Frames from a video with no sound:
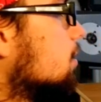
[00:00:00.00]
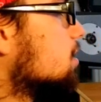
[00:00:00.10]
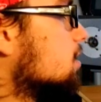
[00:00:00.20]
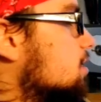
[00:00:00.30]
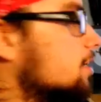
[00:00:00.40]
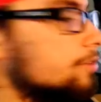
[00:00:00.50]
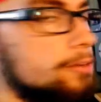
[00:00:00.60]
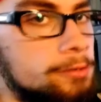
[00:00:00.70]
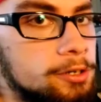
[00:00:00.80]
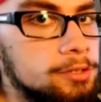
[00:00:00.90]
sensitivity
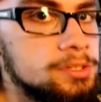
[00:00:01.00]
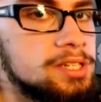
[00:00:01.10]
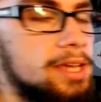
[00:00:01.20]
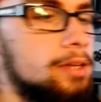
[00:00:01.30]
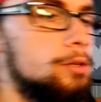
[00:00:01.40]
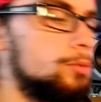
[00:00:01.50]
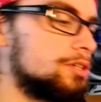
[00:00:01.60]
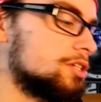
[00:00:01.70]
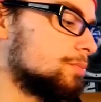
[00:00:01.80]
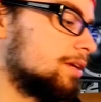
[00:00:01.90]
vertical scale,
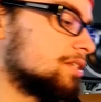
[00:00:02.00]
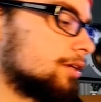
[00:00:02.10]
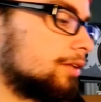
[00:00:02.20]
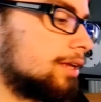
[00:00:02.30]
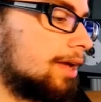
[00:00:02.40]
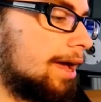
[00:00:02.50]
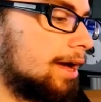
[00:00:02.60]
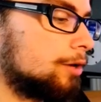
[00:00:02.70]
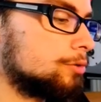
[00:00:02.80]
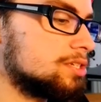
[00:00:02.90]
which is basically
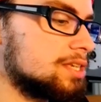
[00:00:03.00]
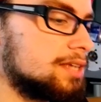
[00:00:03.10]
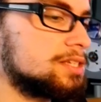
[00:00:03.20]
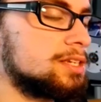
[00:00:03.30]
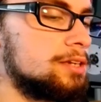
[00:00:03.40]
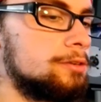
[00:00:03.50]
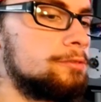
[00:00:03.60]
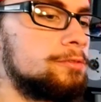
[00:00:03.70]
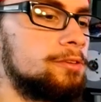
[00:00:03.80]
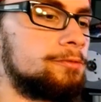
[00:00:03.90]
how
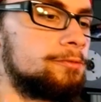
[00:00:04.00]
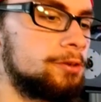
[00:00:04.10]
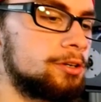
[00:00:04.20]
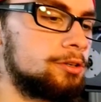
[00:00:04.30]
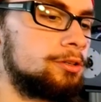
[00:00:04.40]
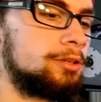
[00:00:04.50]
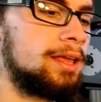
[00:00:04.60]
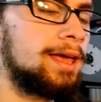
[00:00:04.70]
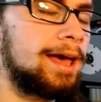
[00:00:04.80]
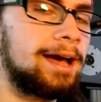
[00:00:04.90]
sensitive the vertical
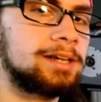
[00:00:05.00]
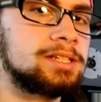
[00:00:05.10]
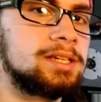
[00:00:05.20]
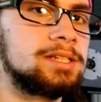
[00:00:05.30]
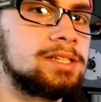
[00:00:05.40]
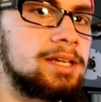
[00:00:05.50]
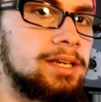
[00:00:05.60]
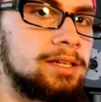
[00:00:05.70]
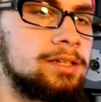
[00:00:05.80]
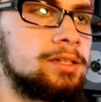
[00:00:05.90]
axis
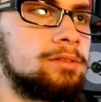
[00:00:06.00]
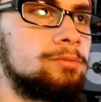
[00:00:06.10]
is,